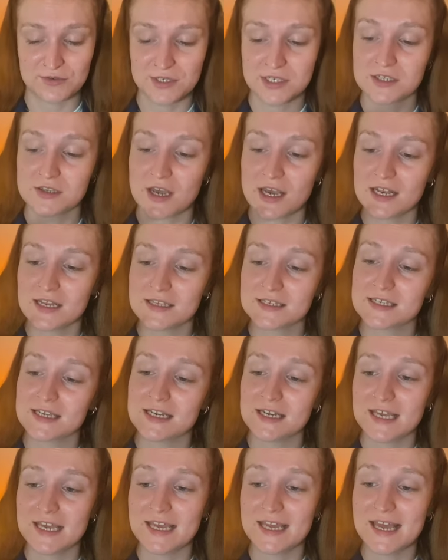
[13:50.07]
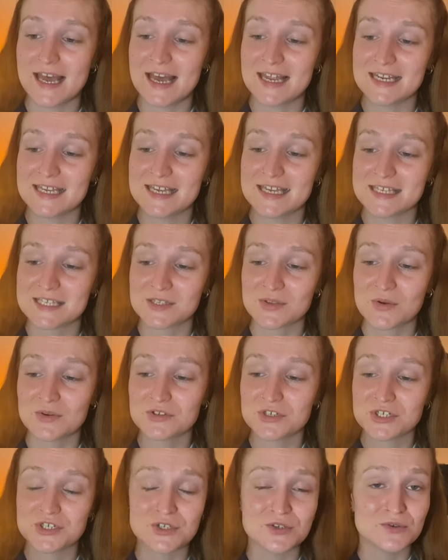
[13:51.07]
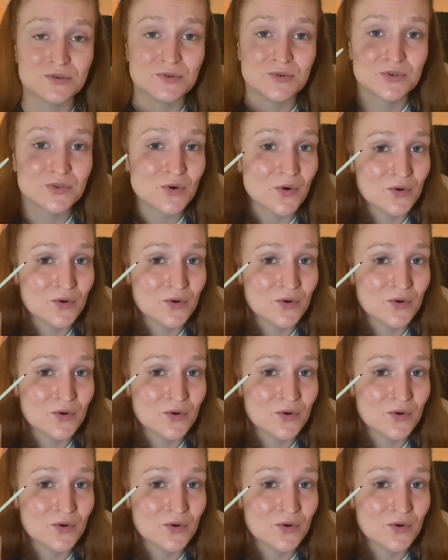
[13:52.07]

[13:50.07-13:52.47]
stylus in here and it is not chewed